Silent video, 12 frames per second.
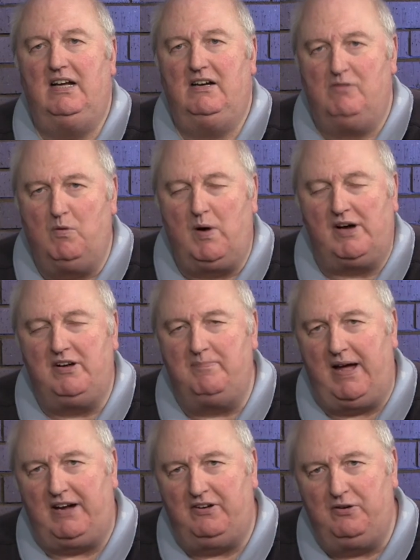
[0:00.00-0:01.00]
Well, welcome
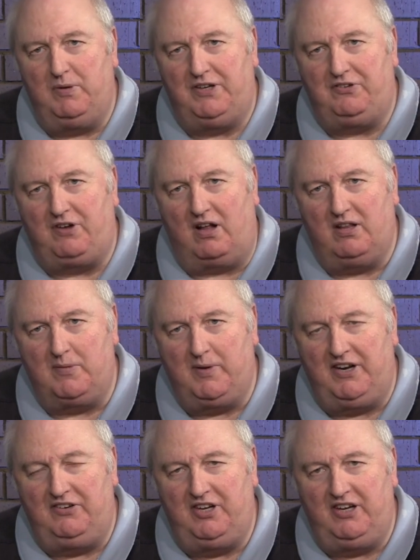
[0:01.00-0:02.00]
back to Wichita
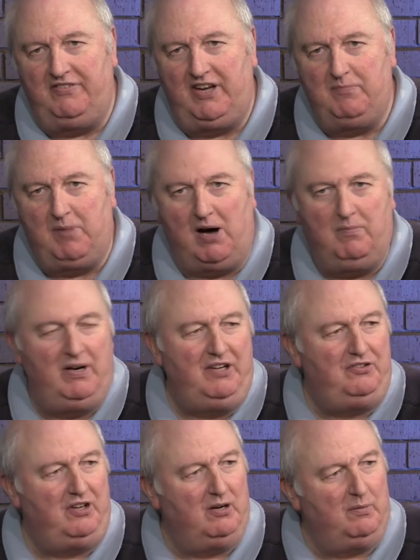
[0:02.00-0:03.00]
Liberty T V. Bob
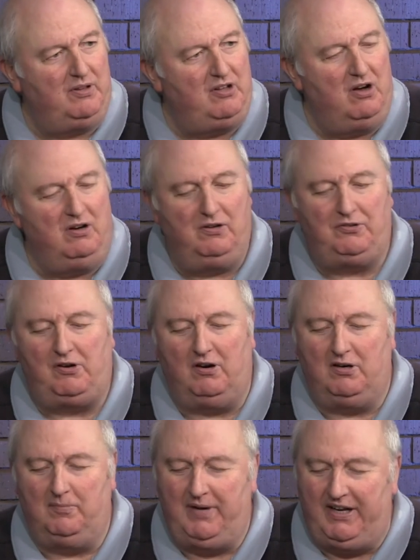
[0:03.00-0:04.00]
Weeks here with co-host
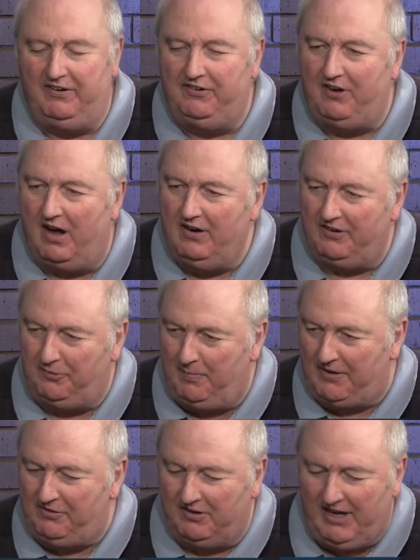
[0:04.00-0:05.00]
Karl Peterjohn, our
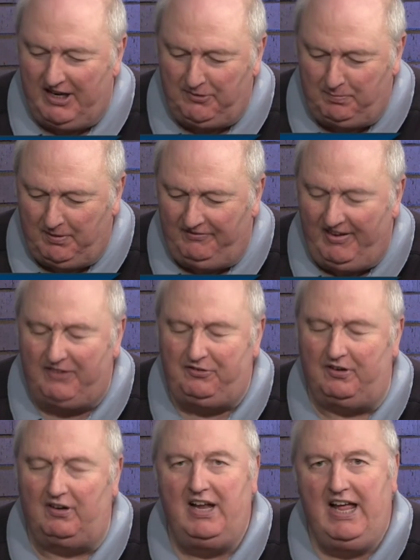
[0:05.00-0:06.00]
special guest,
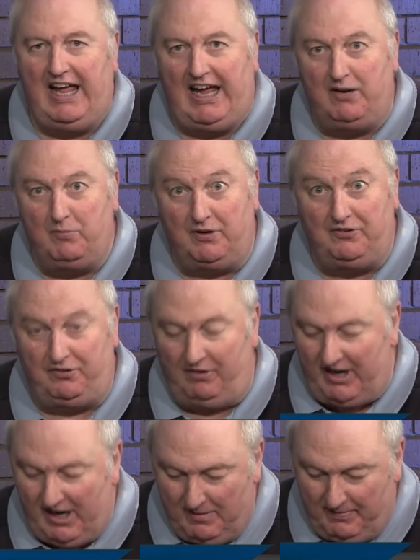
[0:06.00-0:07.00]
Professor Edward
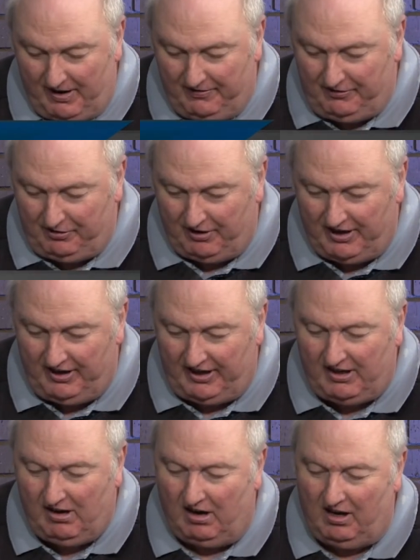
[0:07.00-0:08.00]
Stringham of Trinity
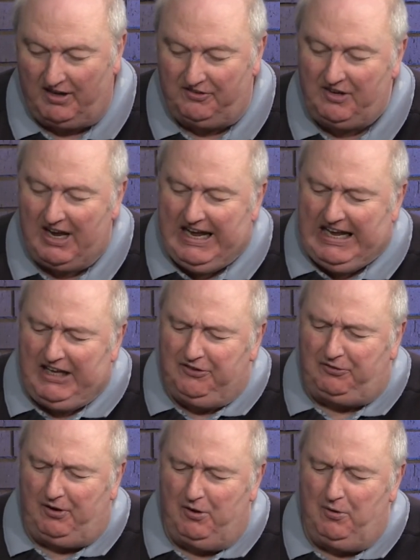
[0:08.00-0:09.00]
College.
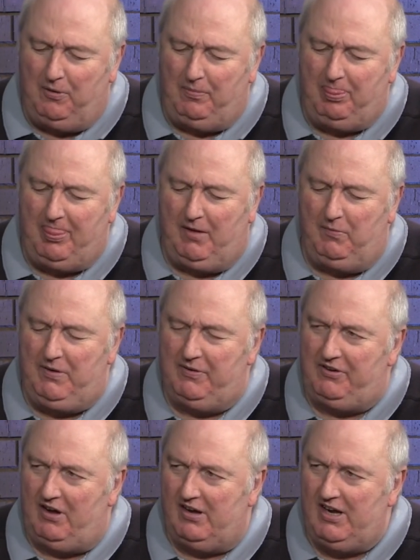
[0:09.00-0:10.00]
So we were
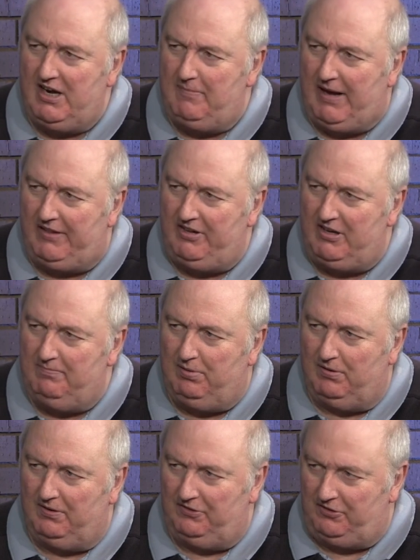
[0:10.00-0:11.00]
talking about the
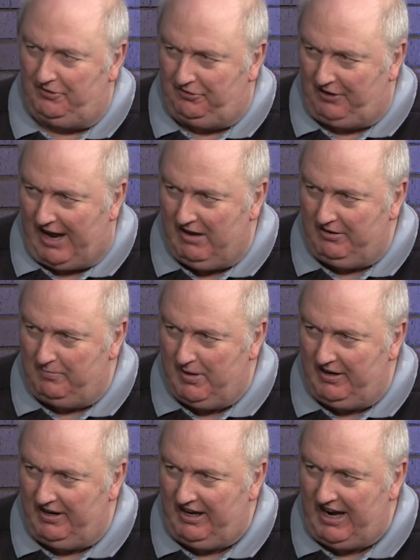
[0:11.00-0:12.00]
importance of sound
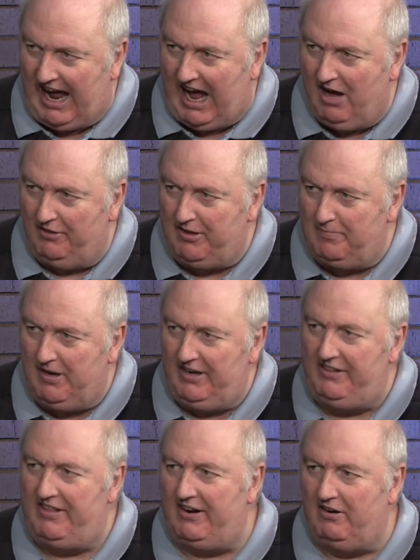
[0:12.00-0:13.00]
money, how the
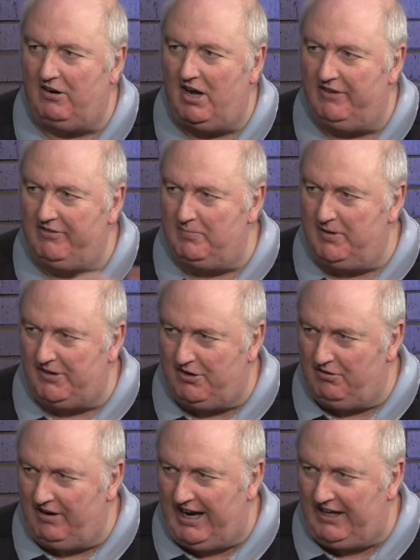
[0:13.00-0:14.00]
money that our government
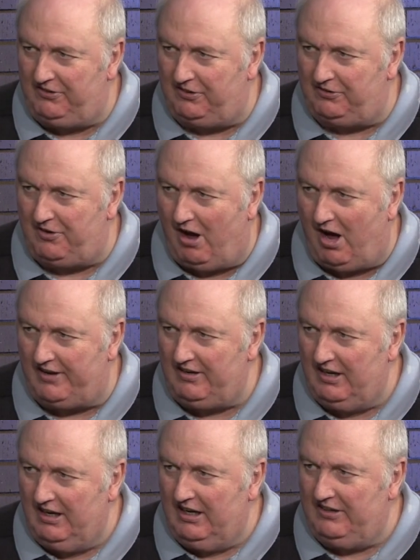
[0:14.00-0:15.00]
creates is not,
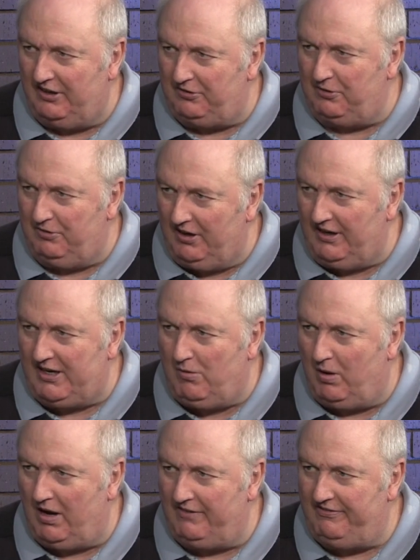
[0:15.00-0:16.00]
doesn't really
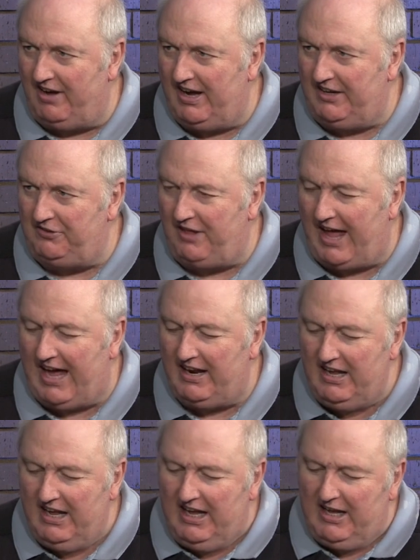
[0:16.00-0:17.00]
qualify as that.
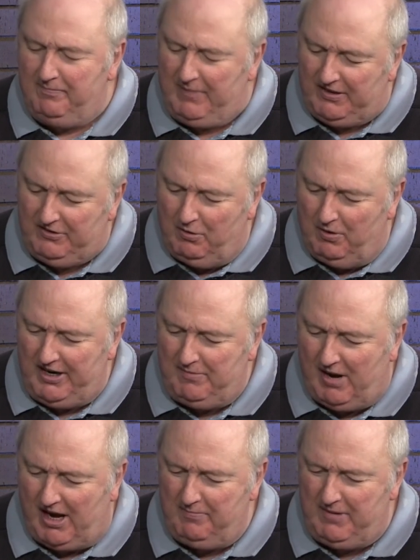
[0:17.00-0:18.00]
Bitcoin
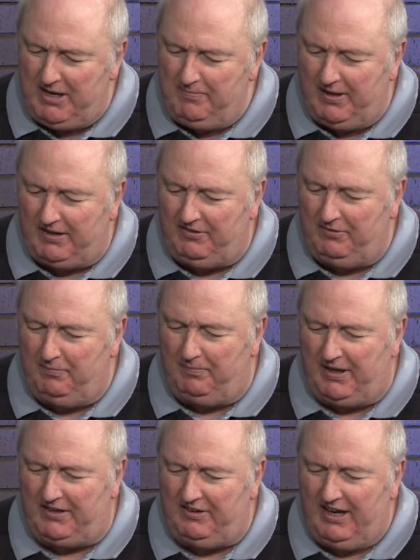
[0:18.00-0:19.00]
might be, but,
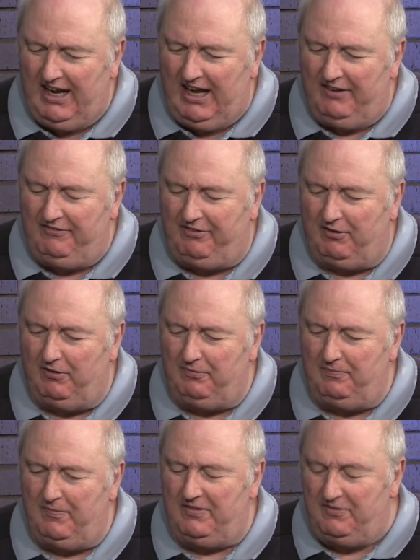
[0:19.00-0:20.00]
but for
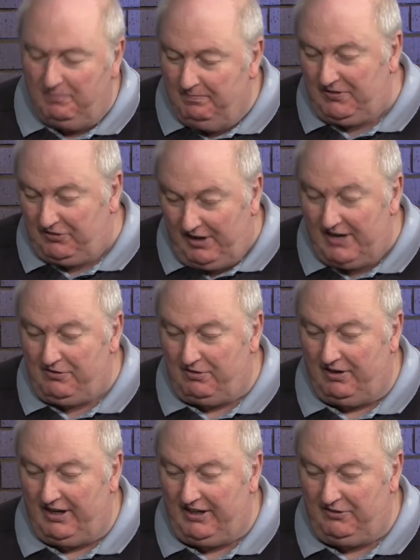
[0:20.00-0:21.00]

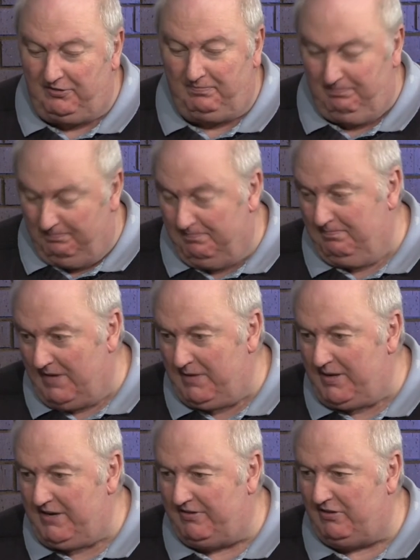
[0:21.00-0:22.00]
centuries,
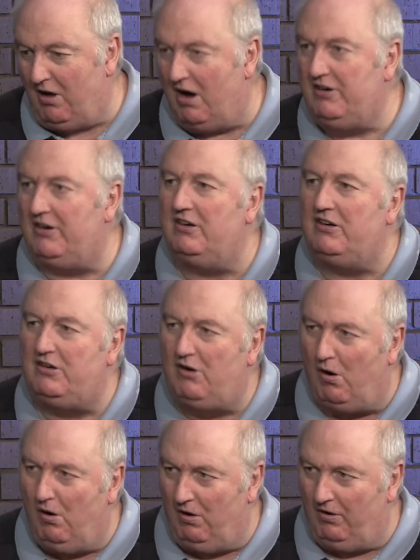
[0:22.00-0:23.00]
maybe even longer,
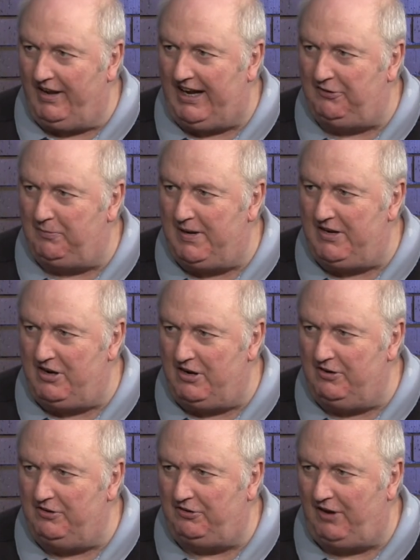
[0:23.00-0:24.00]
gold has been
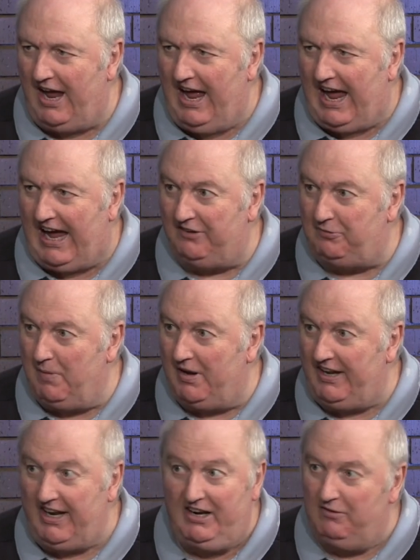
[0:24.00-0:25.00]
used as
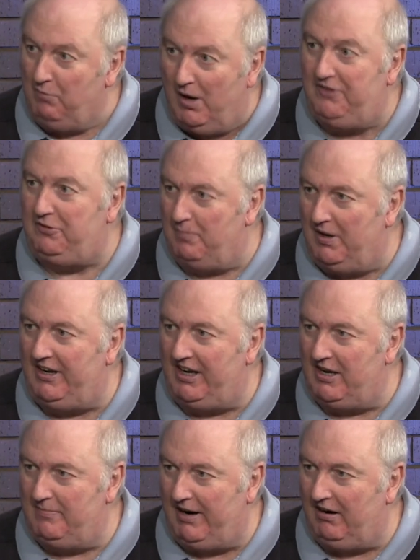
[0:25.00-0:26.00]
money, and it was money in
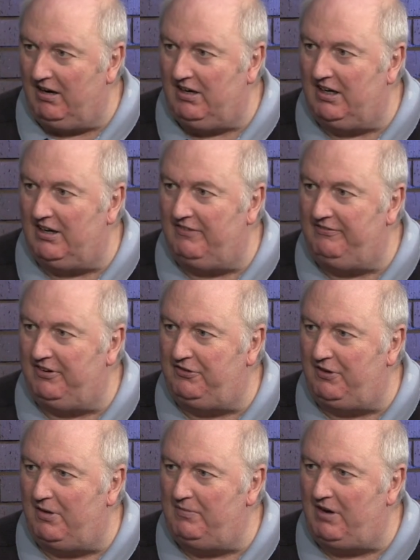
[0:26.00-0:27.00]
America for
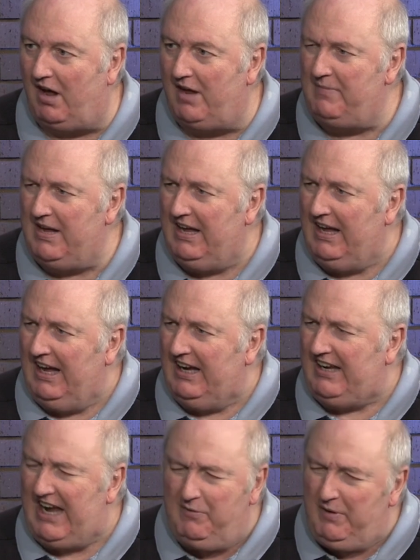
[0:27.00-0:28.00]
some time.
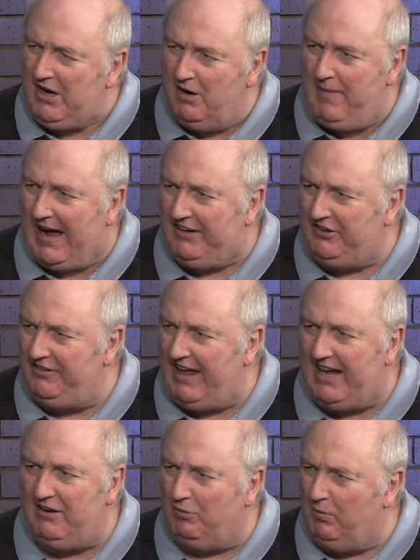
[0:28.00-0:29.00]
Can we go back to
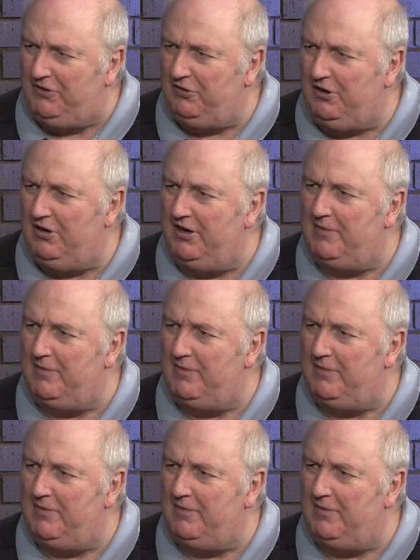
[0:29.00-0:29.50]
that, or what's good